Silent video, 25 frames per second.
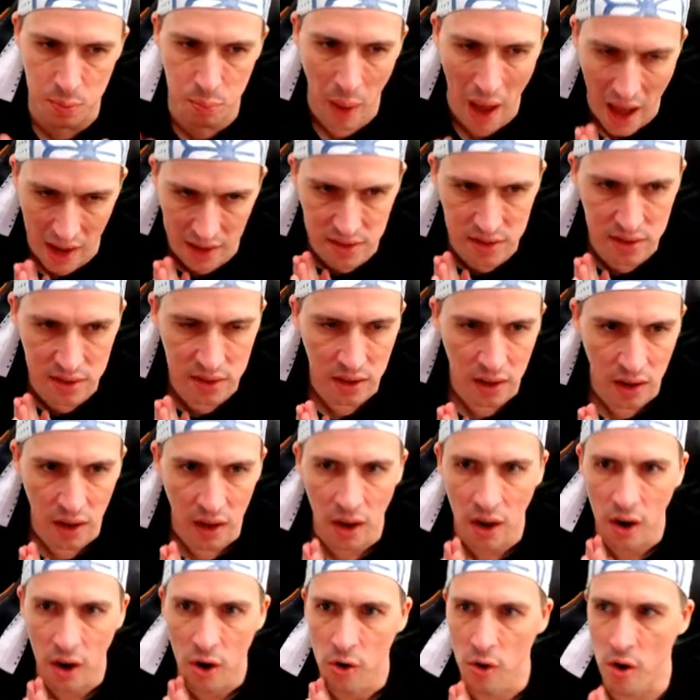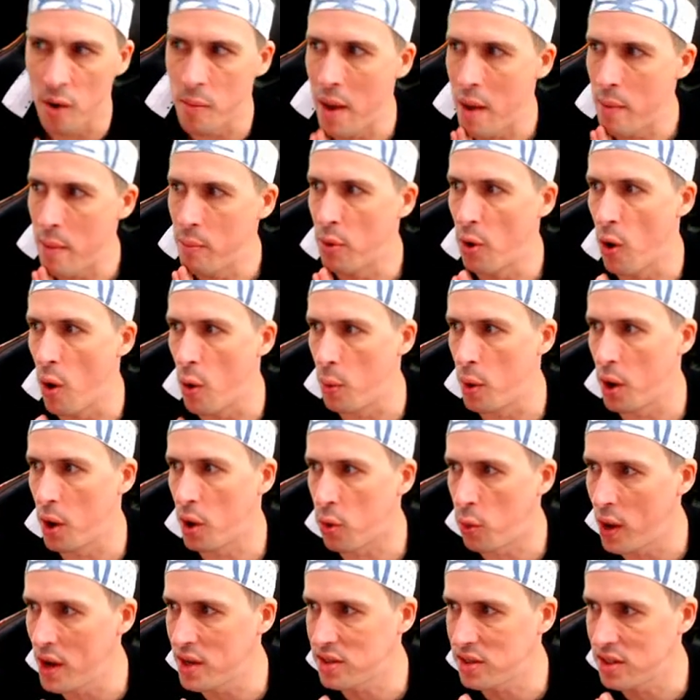But remember, a
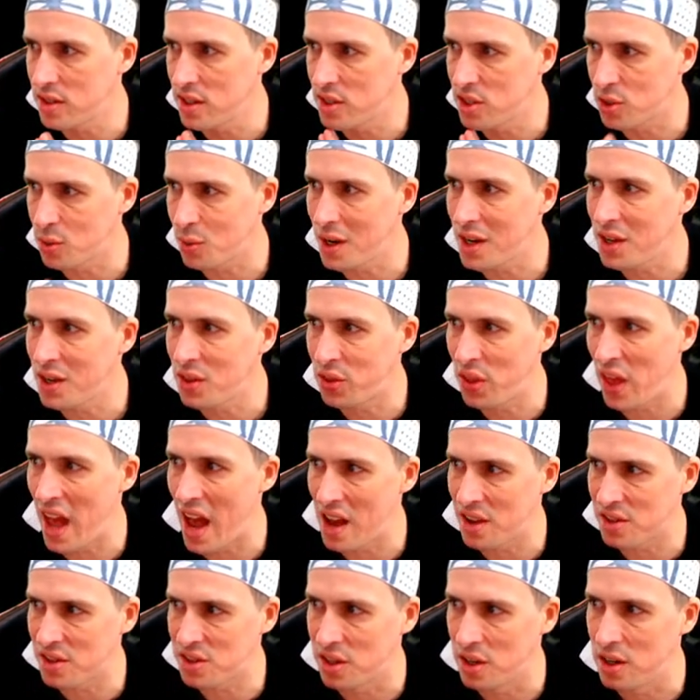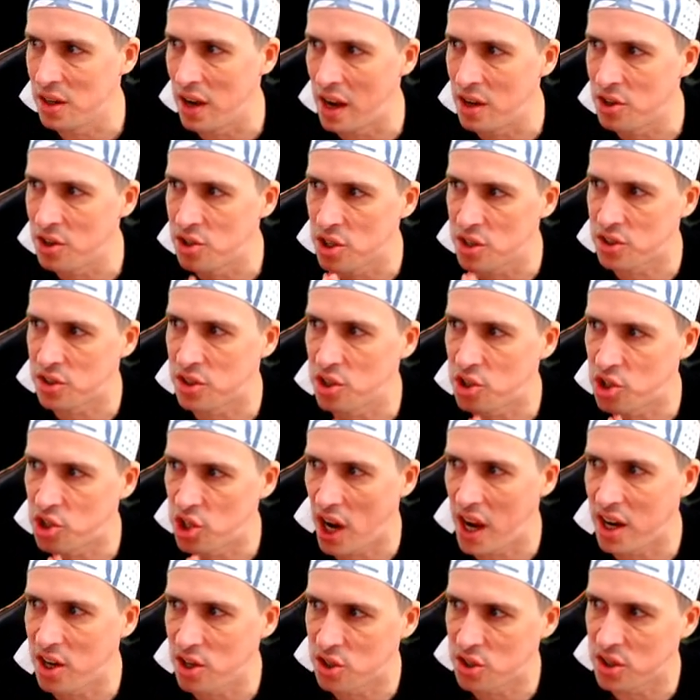request is 3,000. And just to
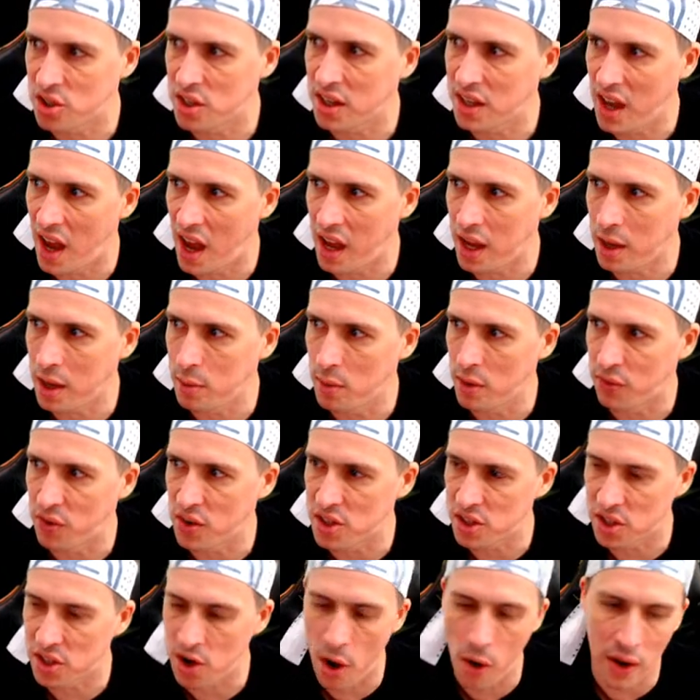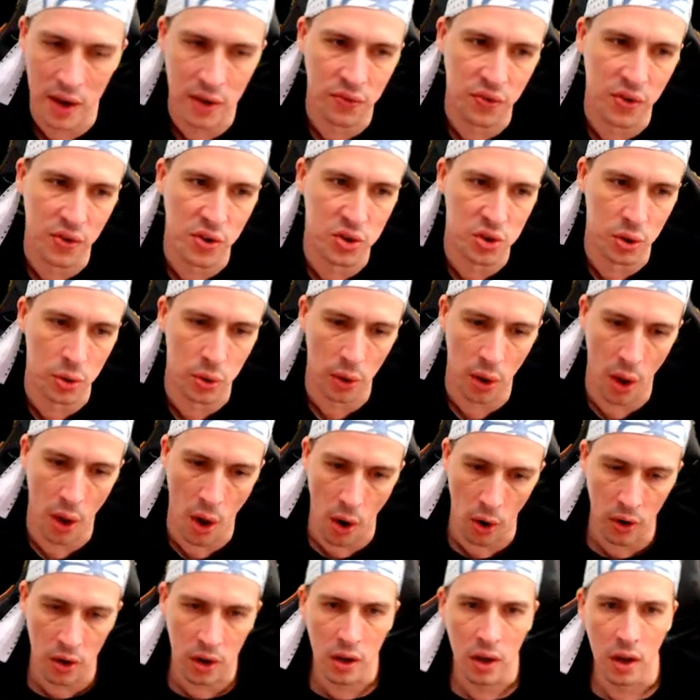change the game, if it's going for too
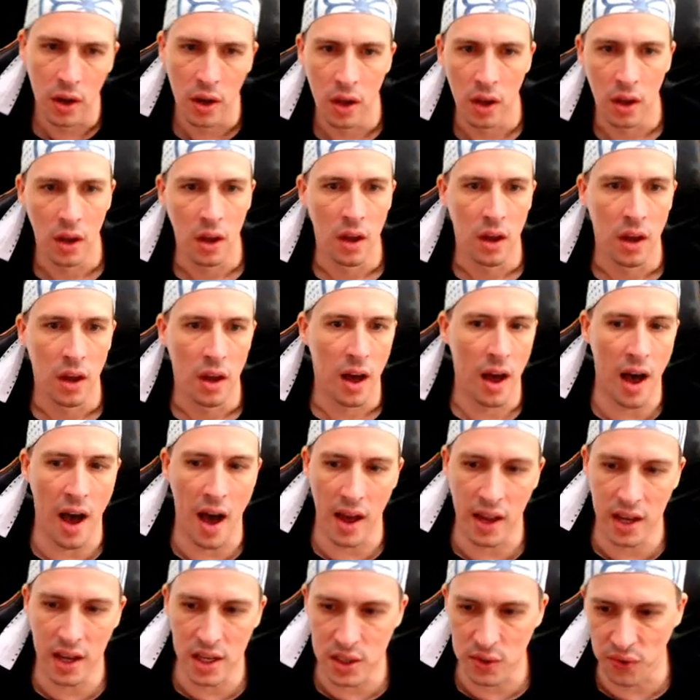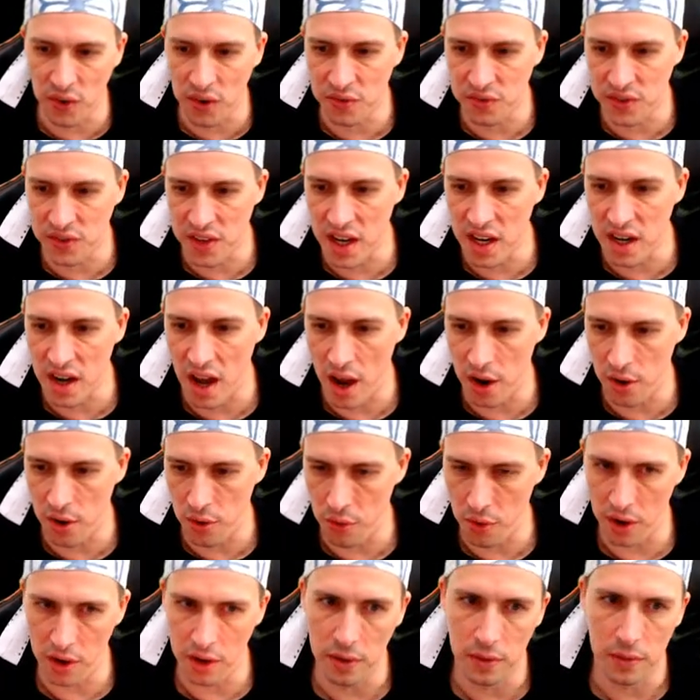long, is
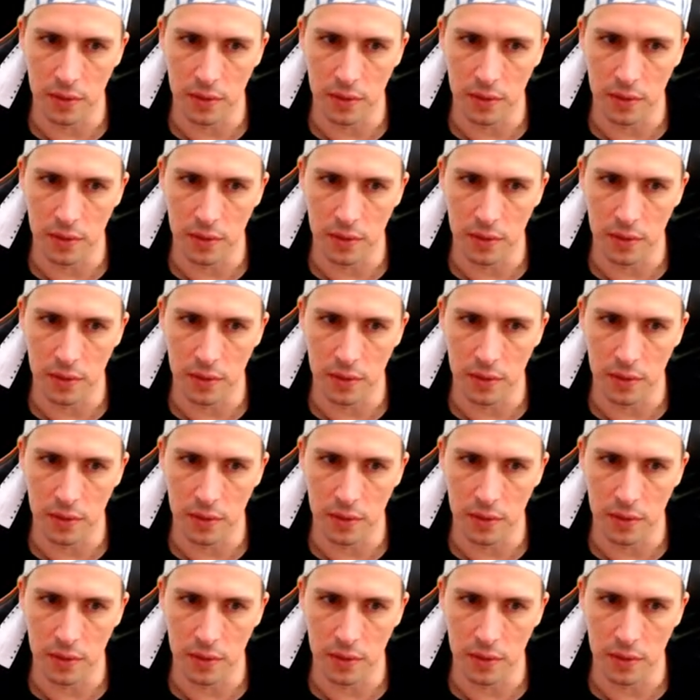1,500.